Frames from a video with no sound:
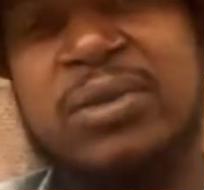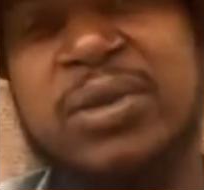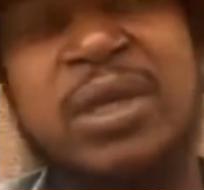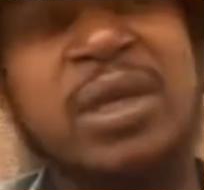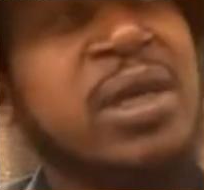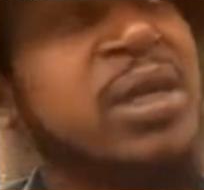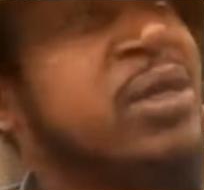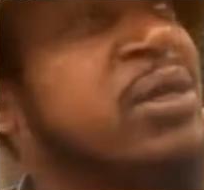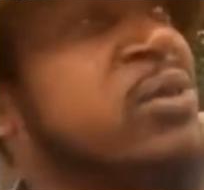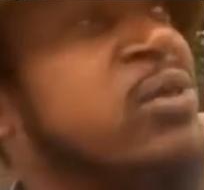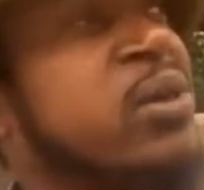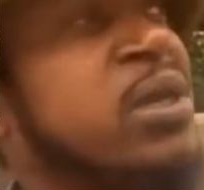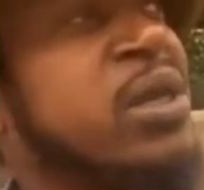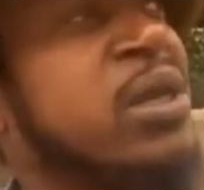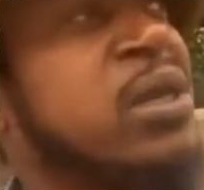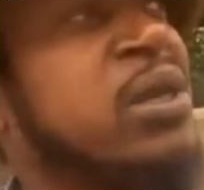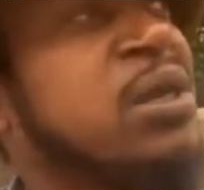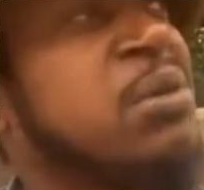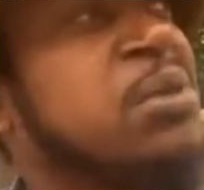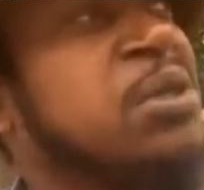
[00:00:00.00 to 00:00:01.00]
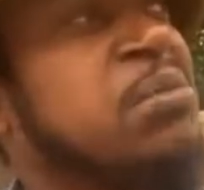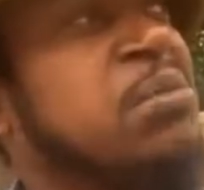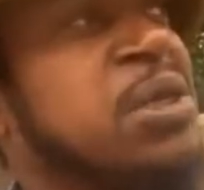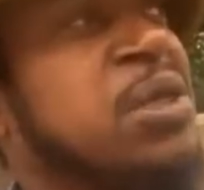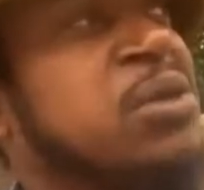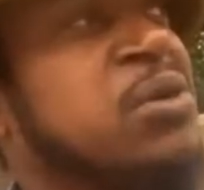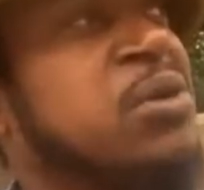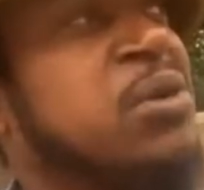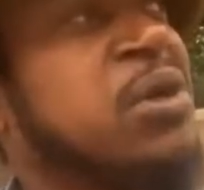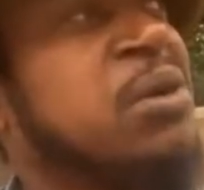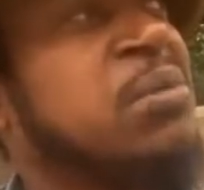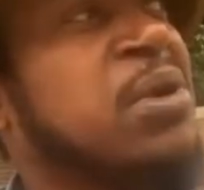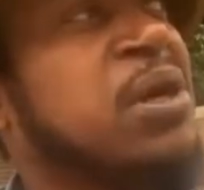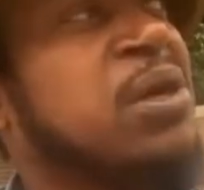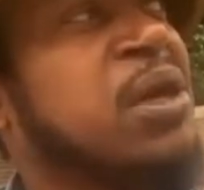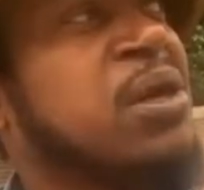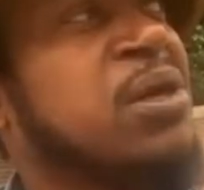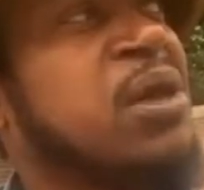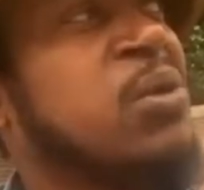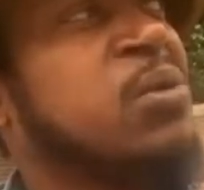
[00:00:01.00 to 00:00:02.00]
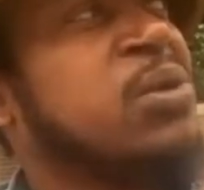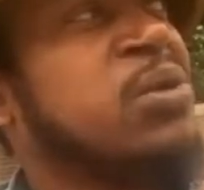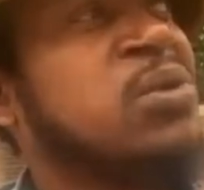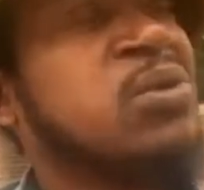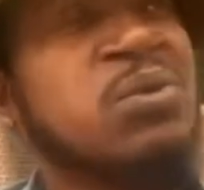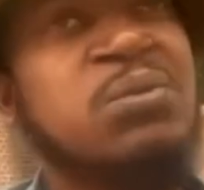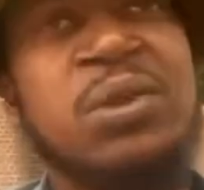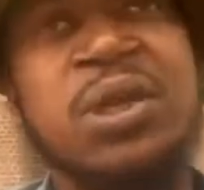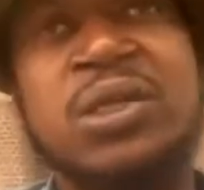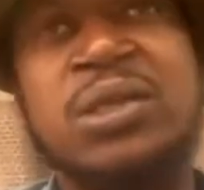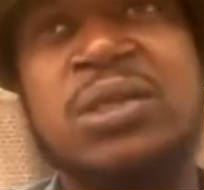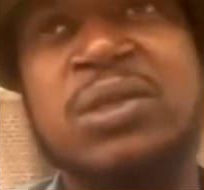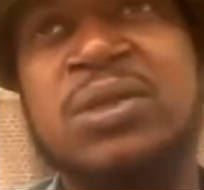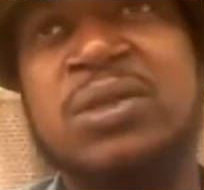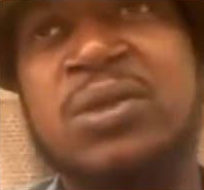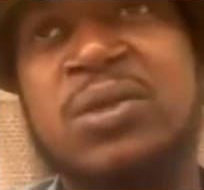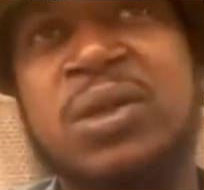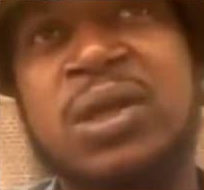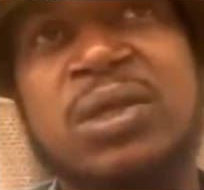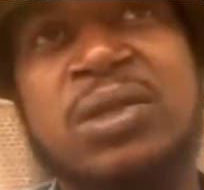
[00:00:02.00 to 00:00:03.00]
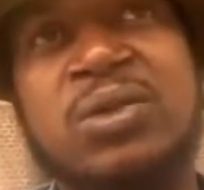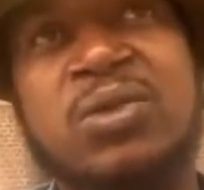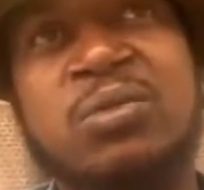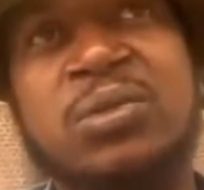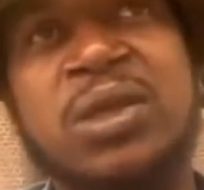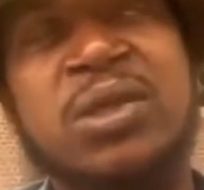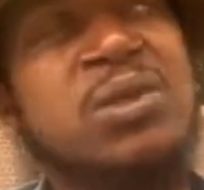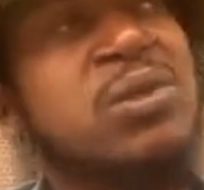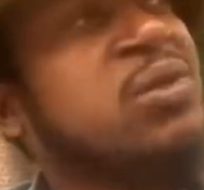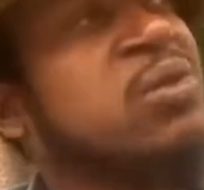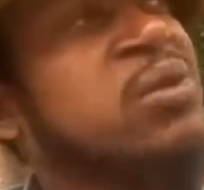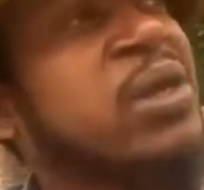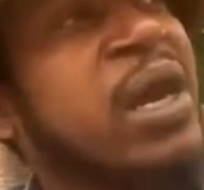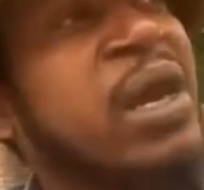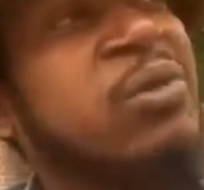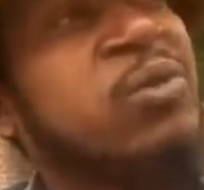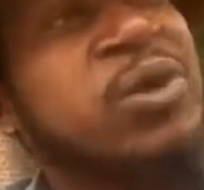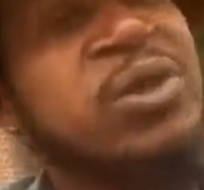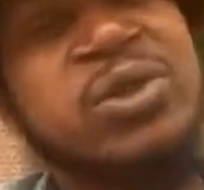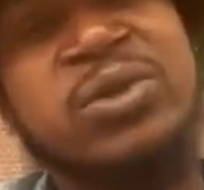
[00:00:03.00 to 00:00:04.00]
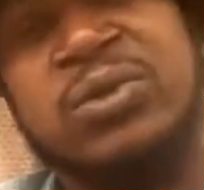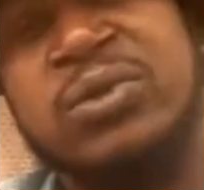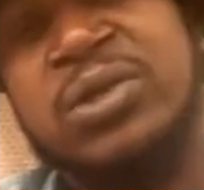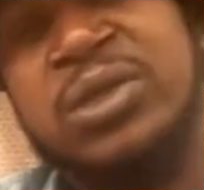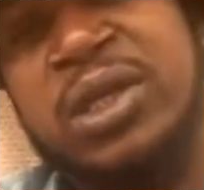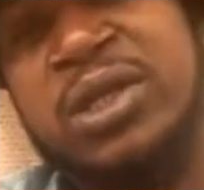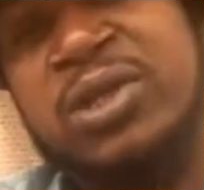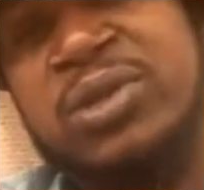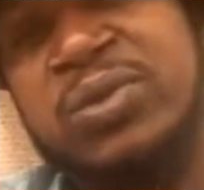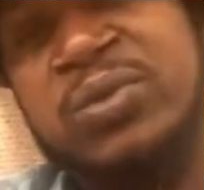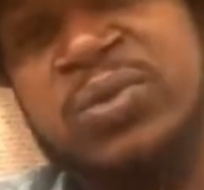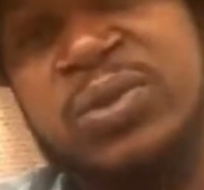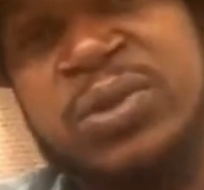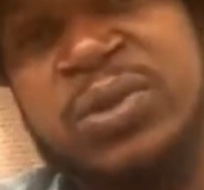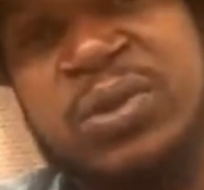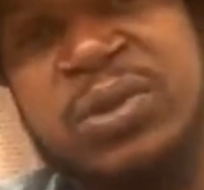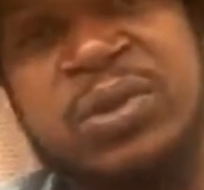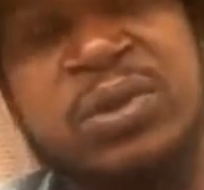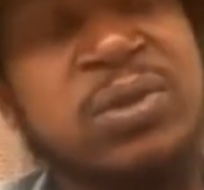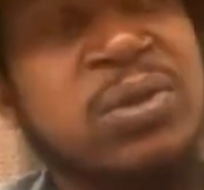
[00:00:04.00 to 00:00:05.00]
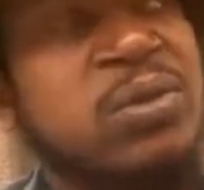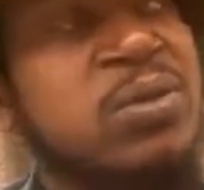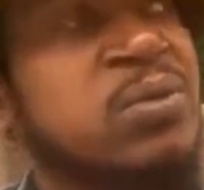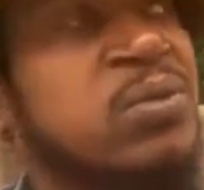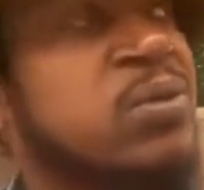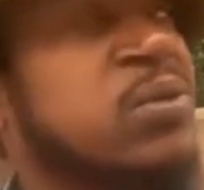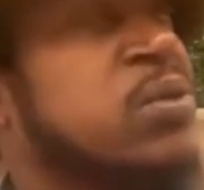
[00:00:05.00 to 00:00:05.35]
You can't, you can't come to me talking about like y'all was too busy to do this, too busy to do that, which you said you was gonna do.